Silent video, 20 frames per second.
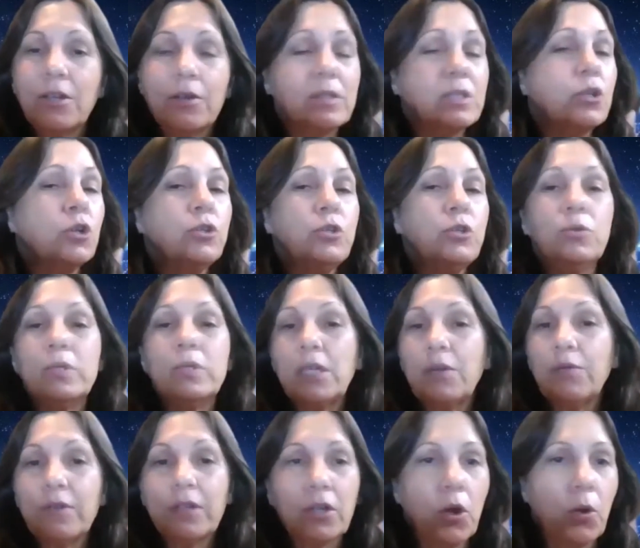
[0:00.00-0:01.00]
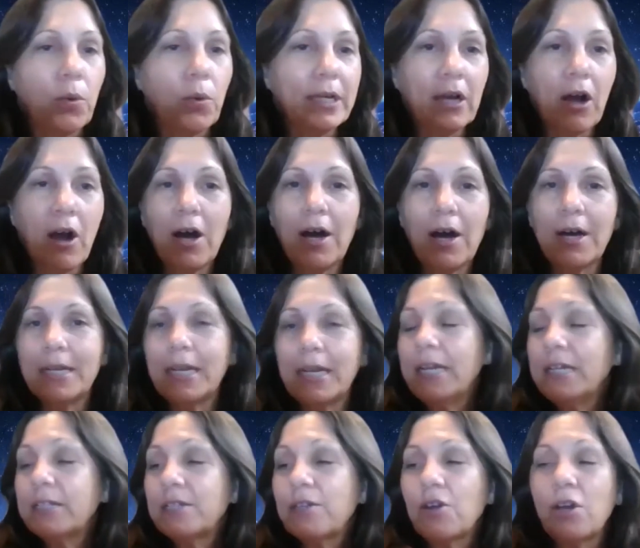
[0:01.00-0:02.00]
there's no use even going on.
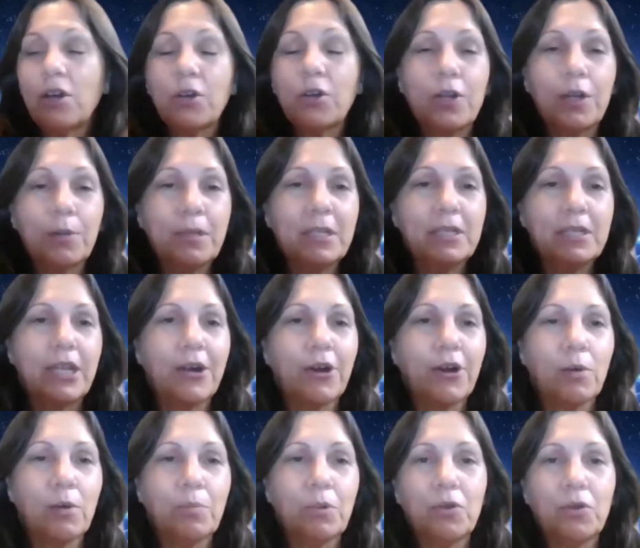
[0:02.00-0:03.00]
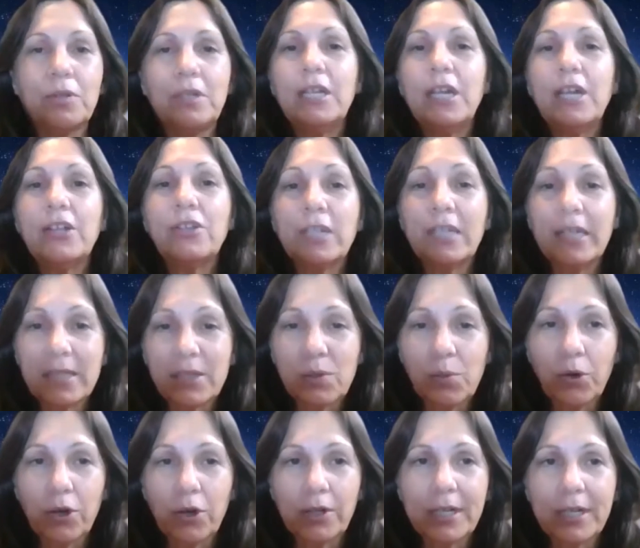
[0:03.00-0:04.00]
It's all going to be terrible. Nothing
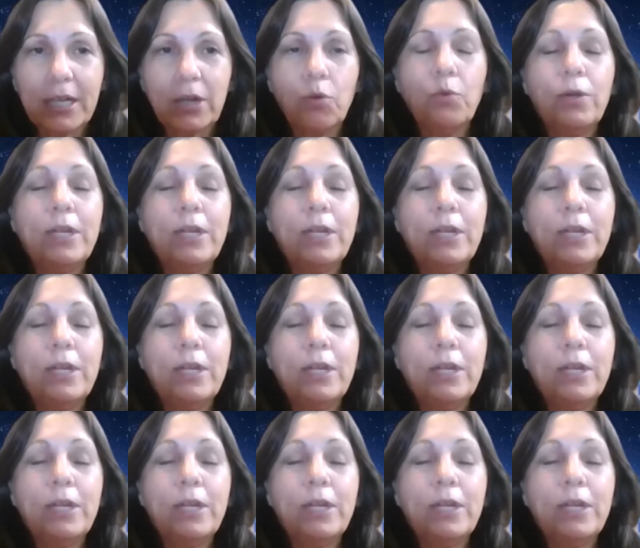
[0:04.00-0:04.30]
is working.